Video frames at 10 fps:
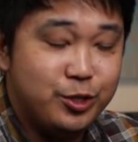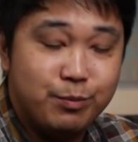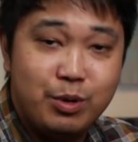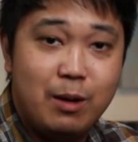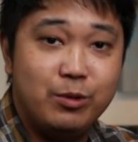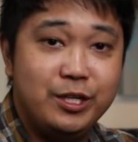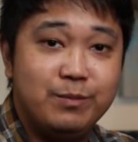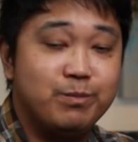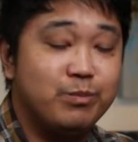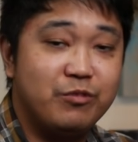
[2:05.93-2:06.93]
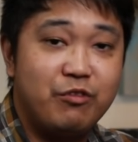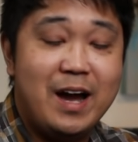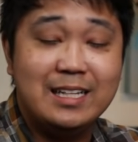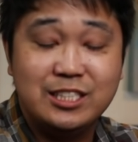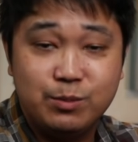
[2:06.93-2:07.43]
You can probably
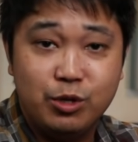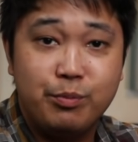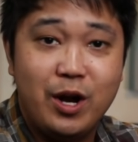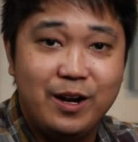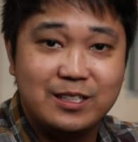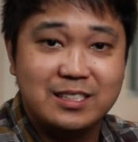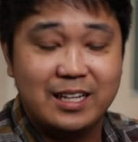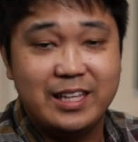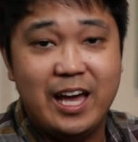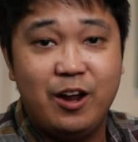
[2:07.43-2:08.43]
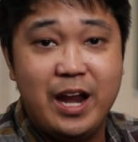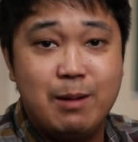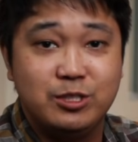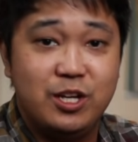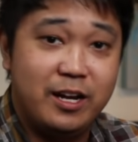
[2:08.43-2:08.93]
find similar products like that on
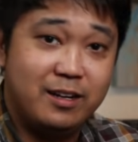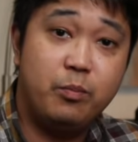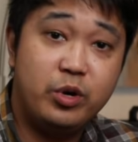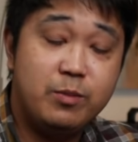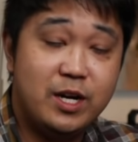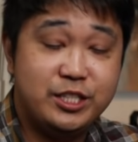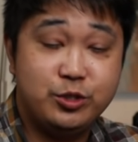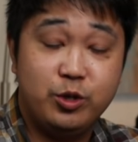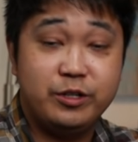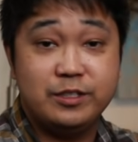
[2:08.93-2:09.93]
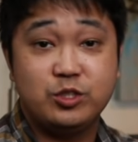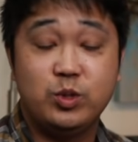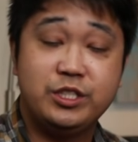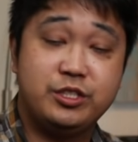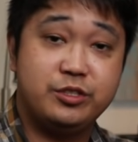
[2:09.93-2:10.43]
Amazon. But pretty much in order to
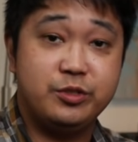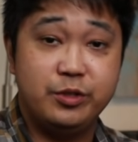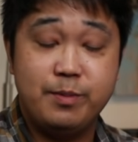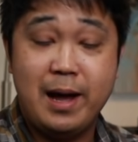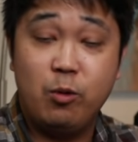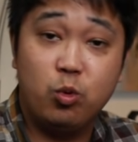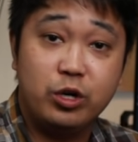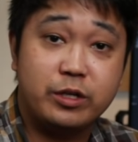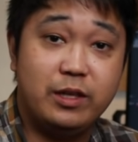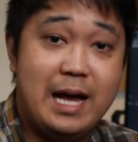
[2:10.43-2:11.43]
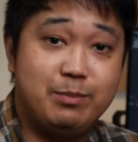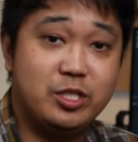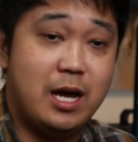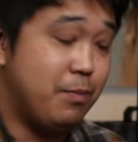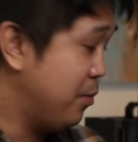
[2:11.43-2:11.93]
switch to my work
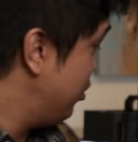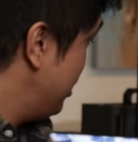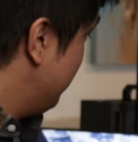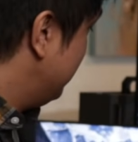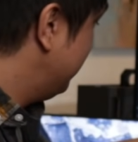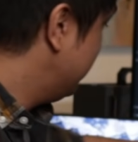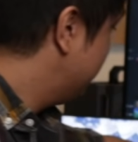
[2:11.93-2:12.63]
laptop, I pretty much